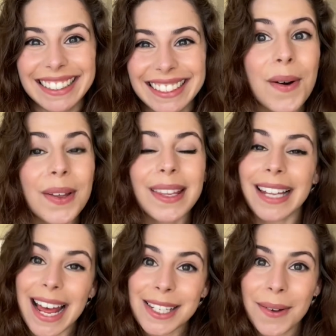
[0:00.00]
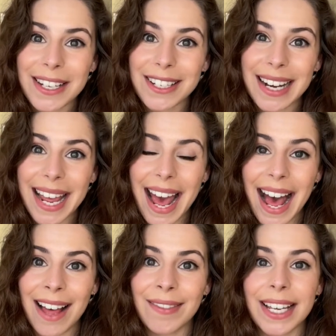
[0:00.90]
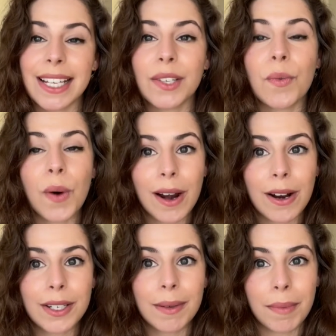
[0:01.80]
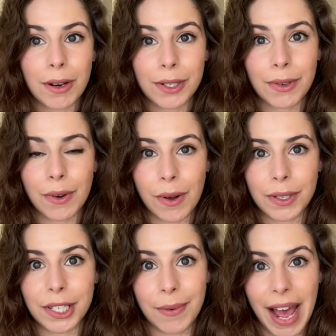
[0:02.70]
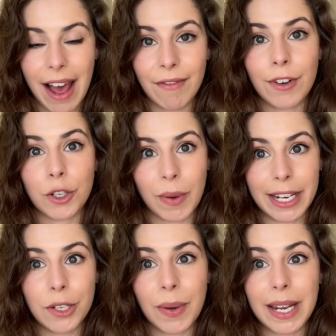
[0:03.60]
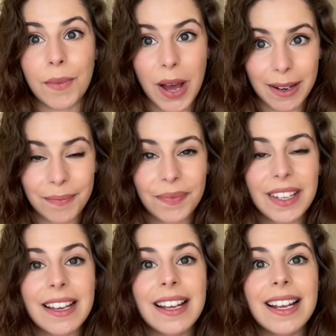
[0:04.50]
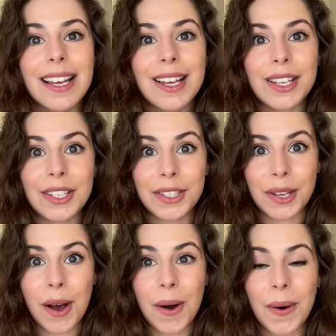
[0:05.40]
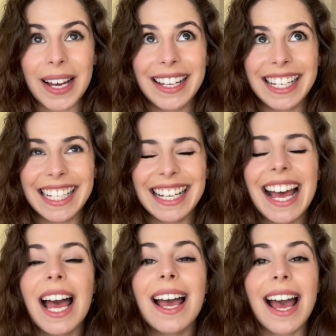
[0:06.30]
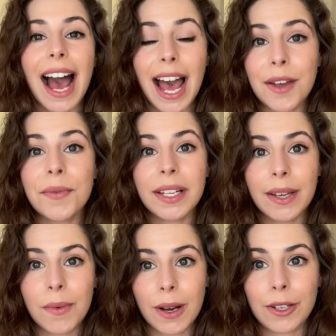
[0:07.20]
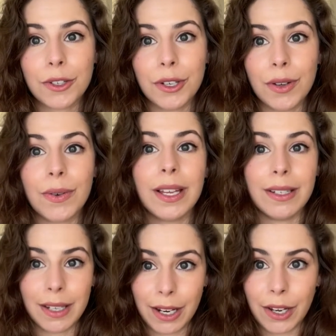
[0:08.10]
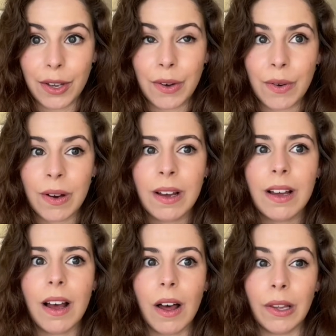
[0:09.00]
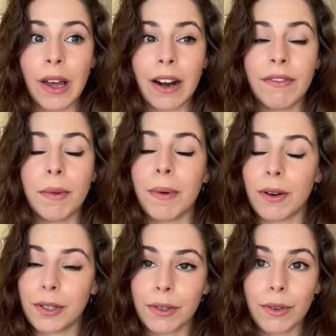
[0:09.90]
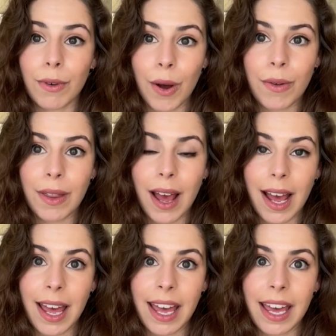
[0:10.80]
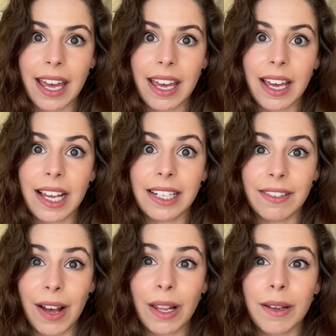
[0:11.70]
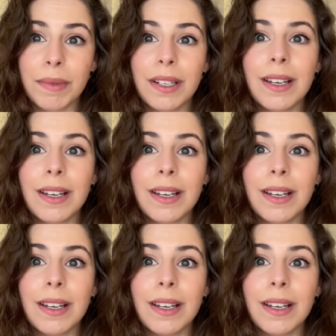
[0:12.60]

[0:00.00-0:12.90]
But the last question I have is what are some personal goals you have for 2021? So I really want to continue a lot of the personal growth I developed